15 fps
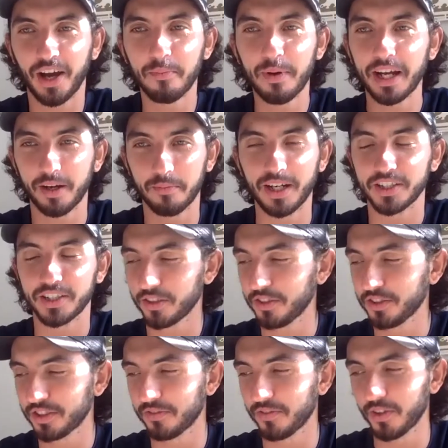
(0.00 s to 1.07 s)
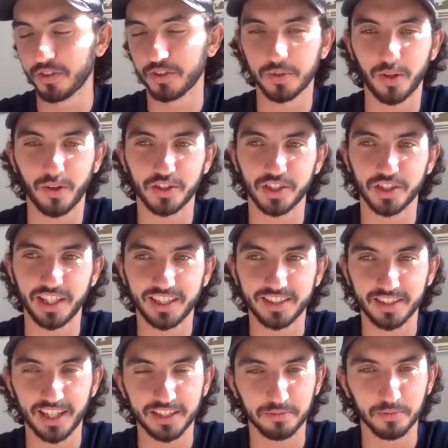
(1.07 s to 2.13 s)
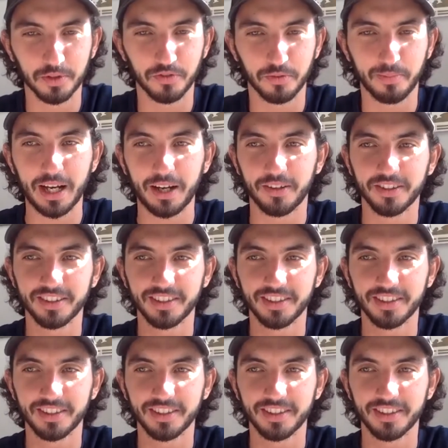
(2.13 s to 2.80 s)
I might start using the phone as well, actually, because I like to move about.